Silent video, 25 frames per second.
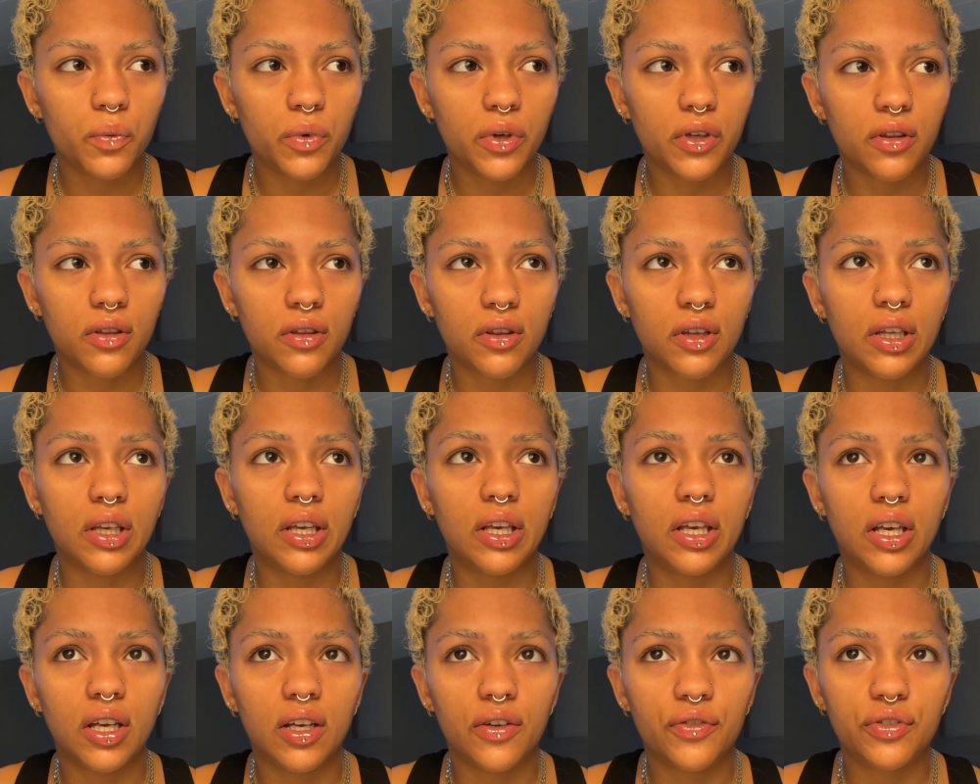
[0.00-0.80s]
with the
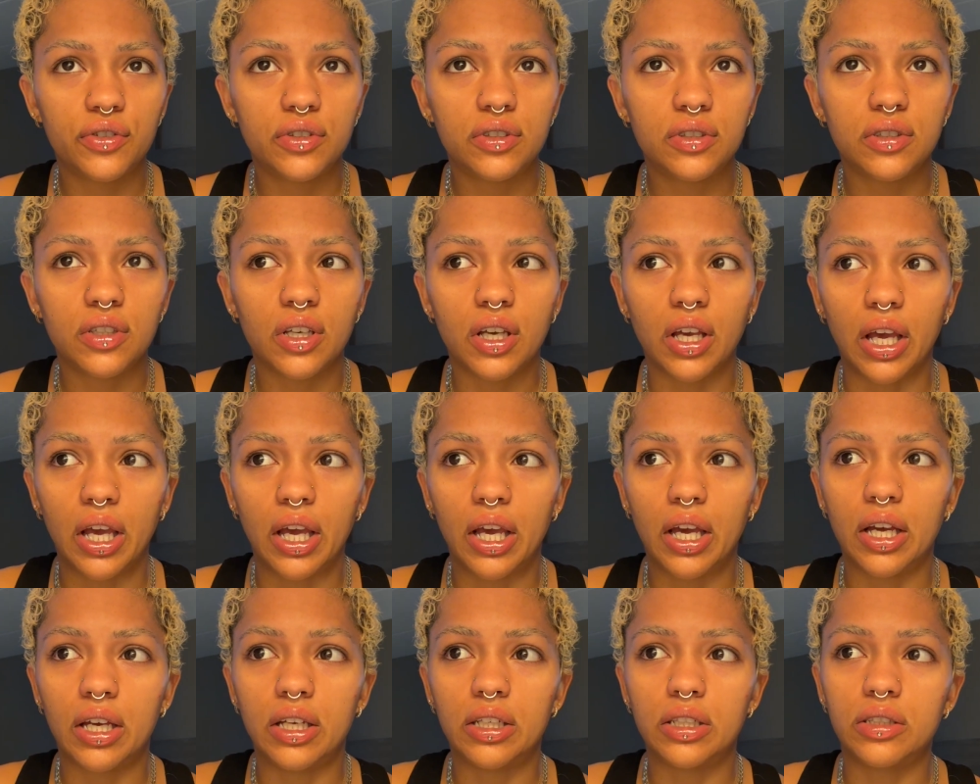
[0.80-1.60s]
gifts
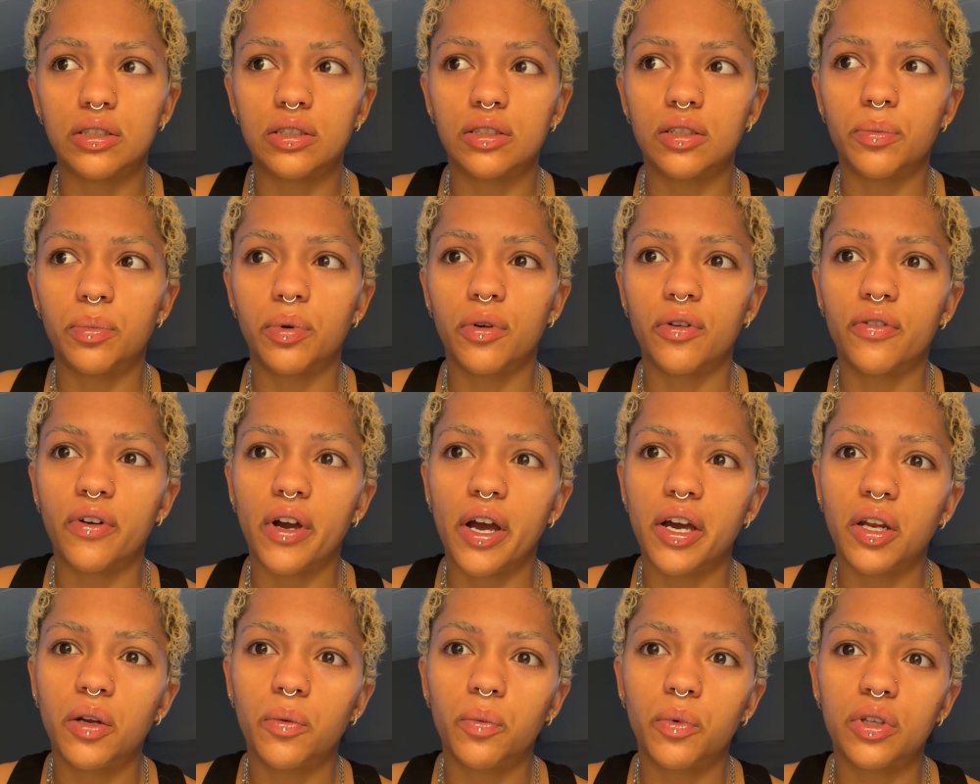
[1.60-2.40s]
and
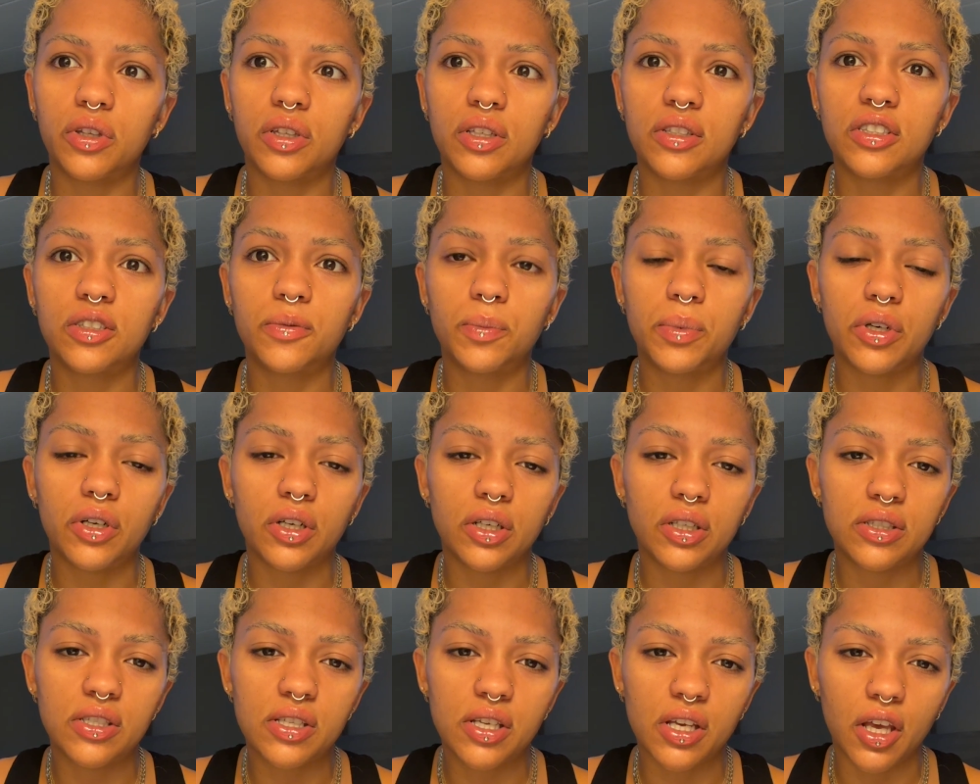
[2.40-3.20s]
provided with the
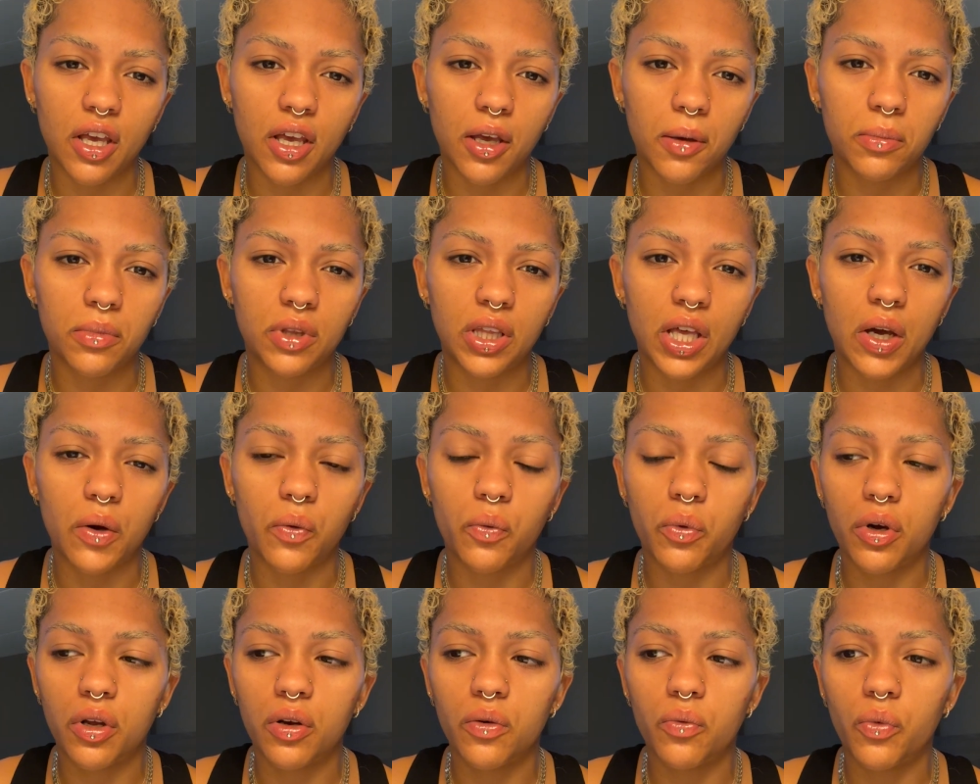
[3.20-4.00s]
spirit team that
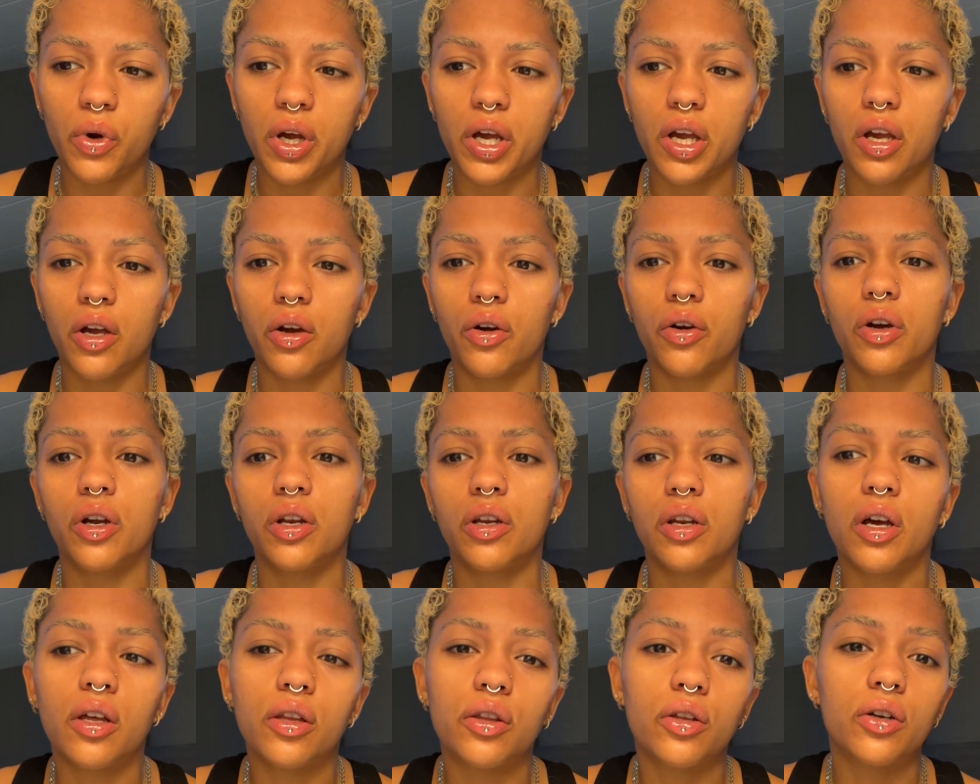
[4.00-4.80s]
one way or
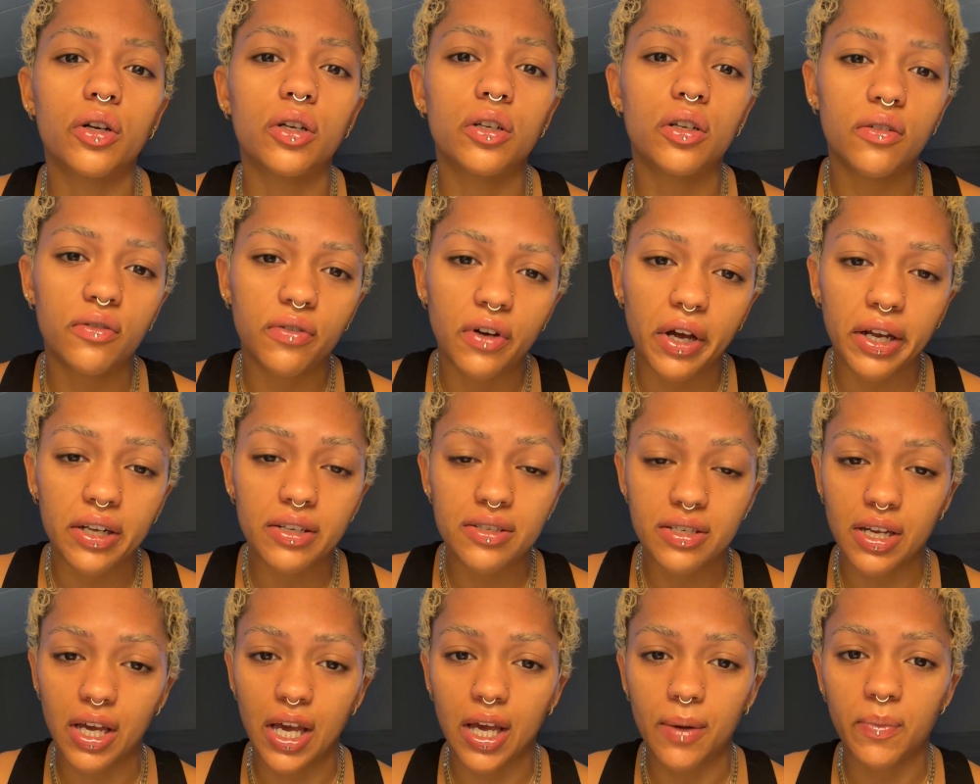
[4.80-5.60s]
another in divine
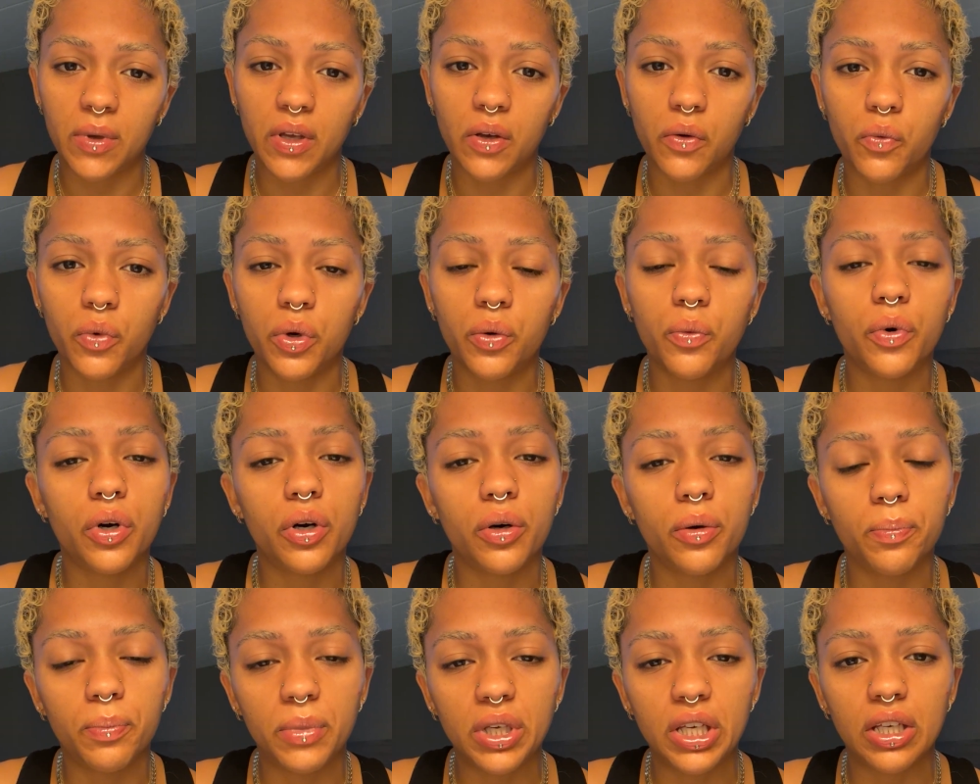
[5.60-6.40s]
timing we
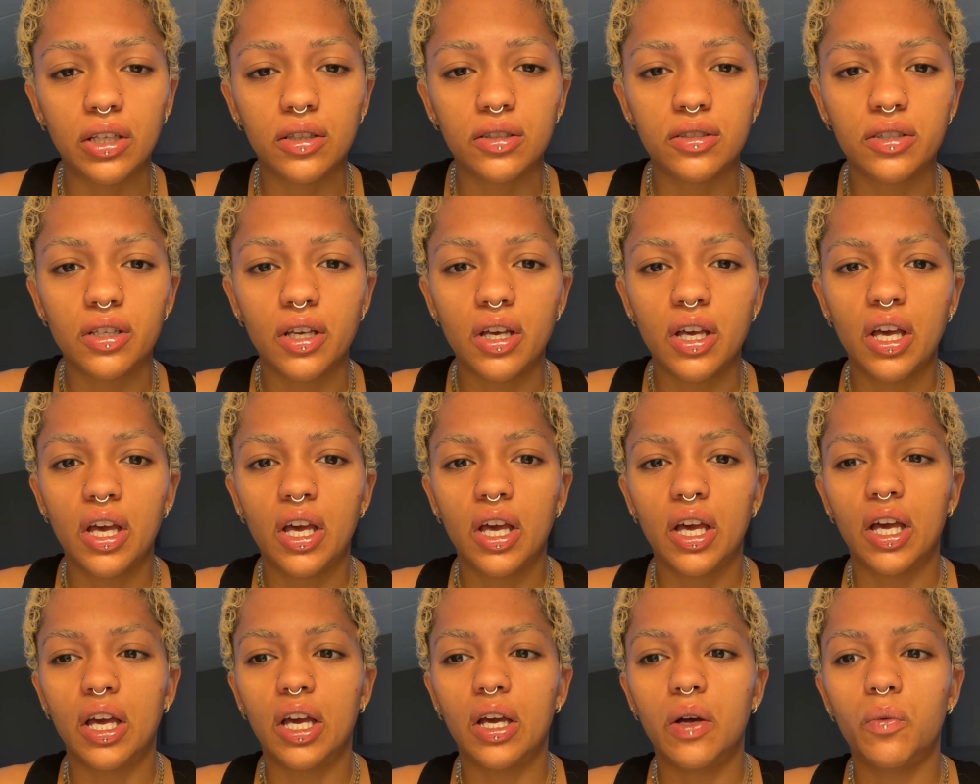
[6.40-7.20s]
will meet
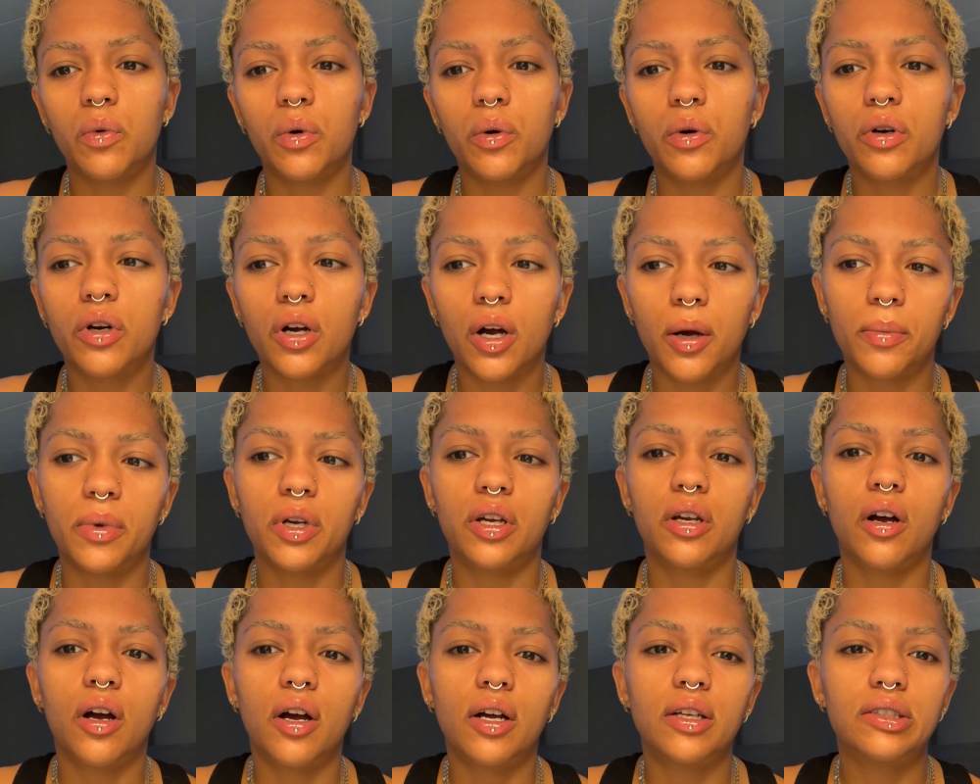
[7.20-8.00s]
and we will come in
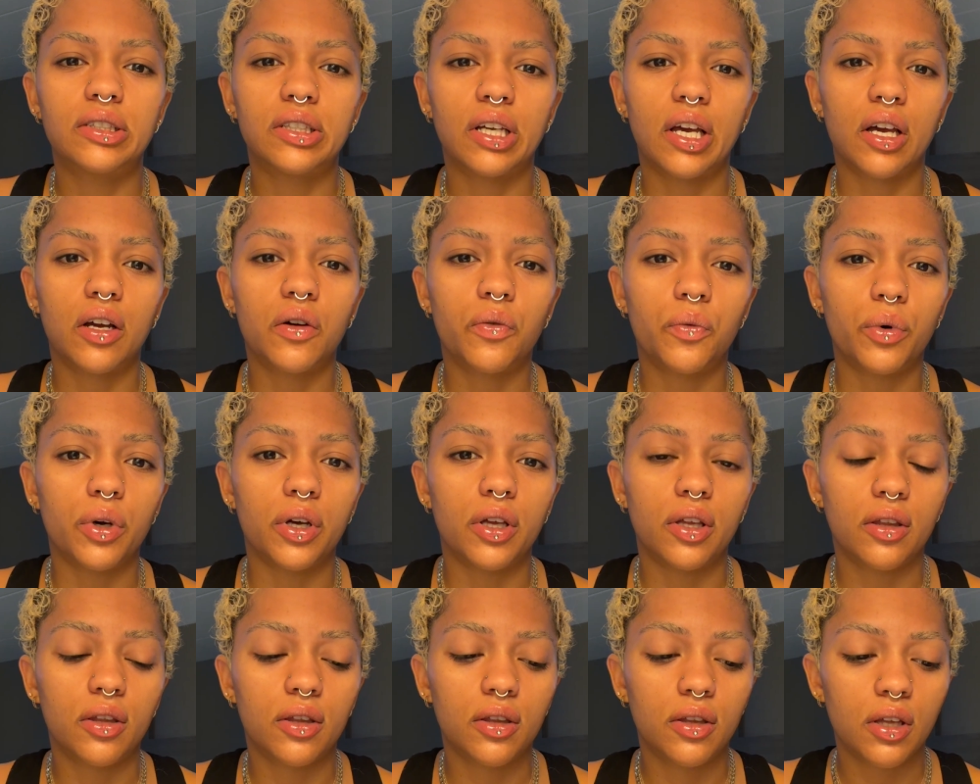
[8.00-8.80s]
contact
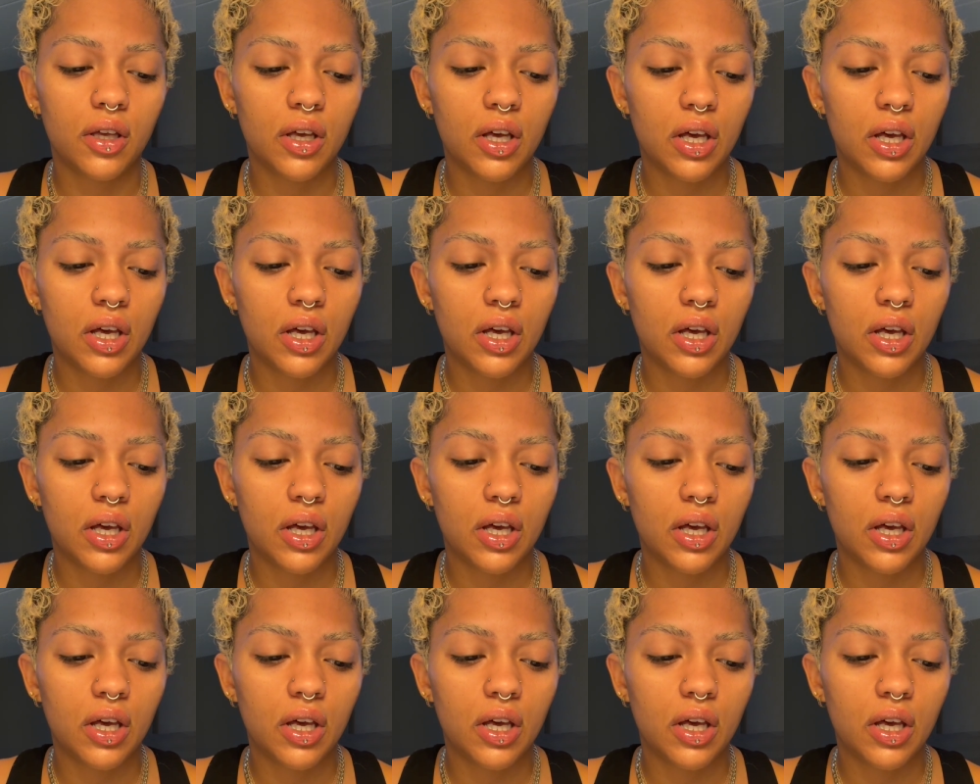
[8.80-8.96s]
with,